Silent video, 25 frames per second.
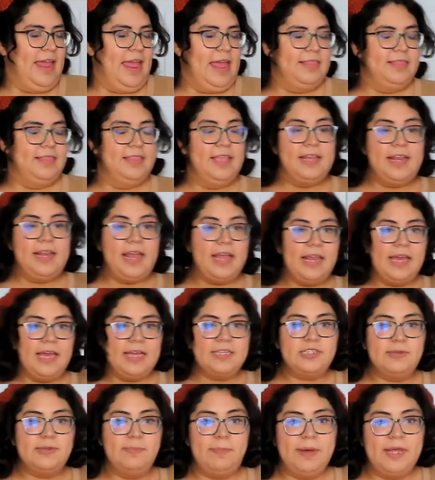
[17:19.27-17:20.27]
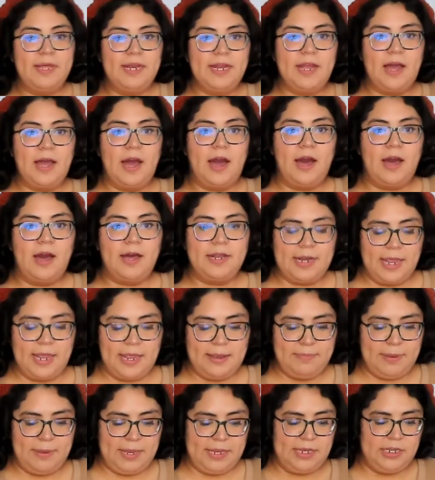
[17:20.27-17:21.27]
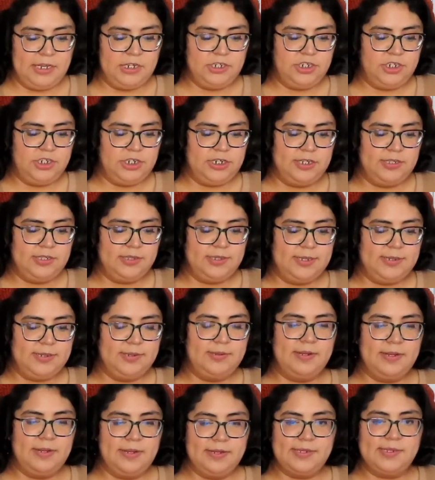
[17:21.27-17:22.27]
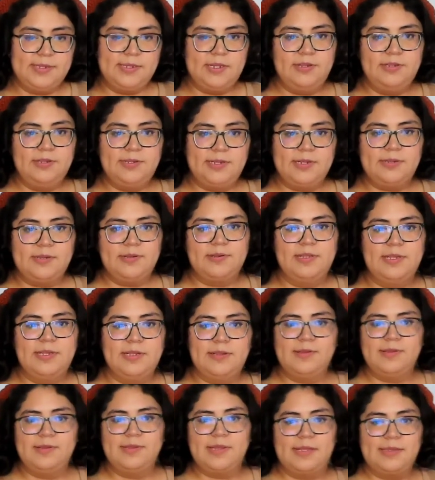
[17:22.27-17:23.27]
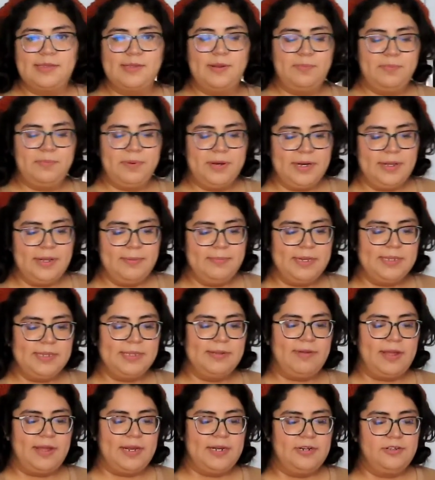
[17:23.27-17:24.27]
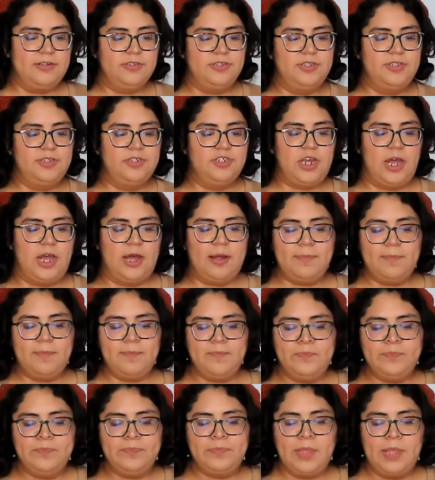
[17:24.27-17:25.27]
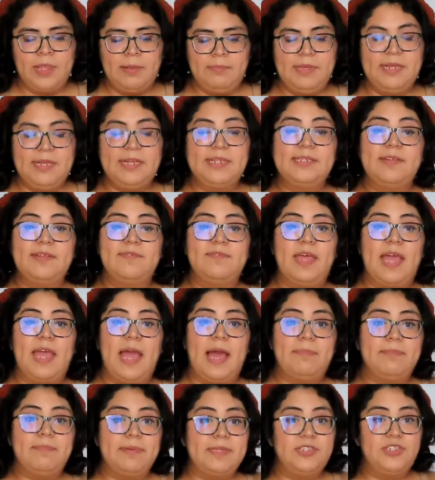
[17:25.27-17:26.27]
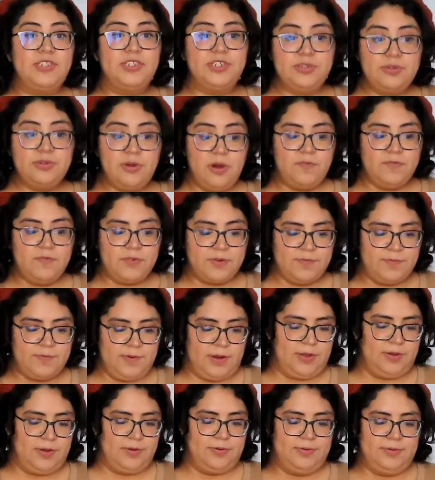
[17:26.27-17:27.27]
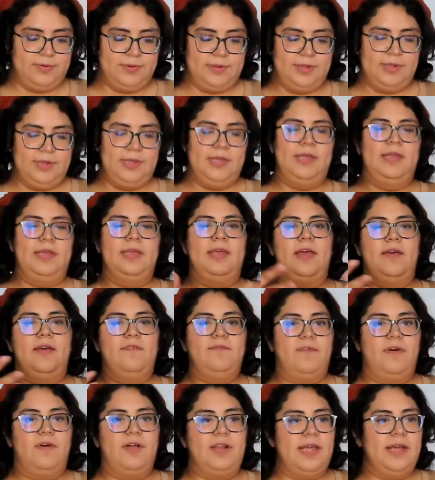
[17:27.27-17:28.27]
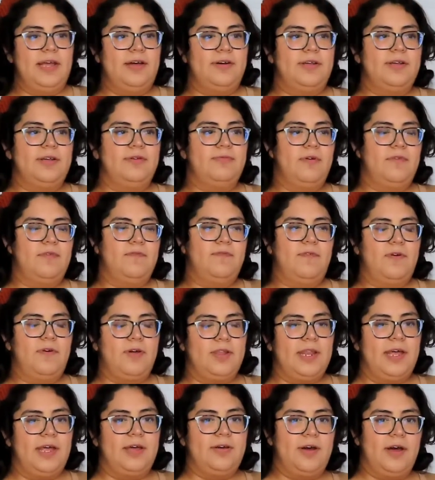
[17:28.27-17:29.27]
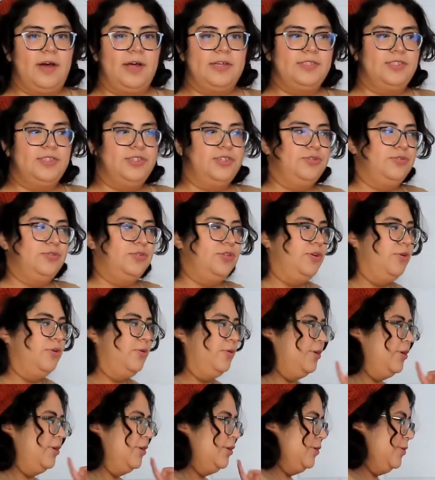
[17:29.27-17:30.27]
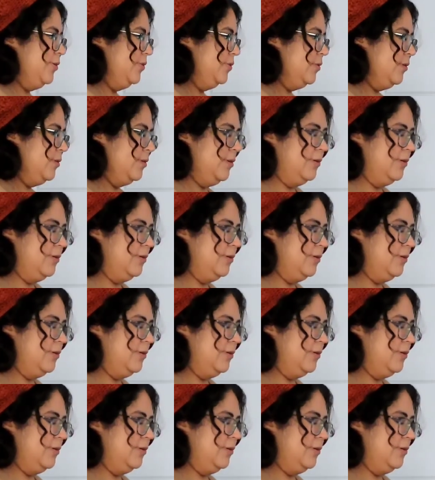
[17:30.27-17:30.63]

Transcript: And then I like to put it on a baking sheet. Excuse this one's not so pretty, but it's fine, it'll do the job. Because if they happen to overflow and fall out, it won't fall out onto your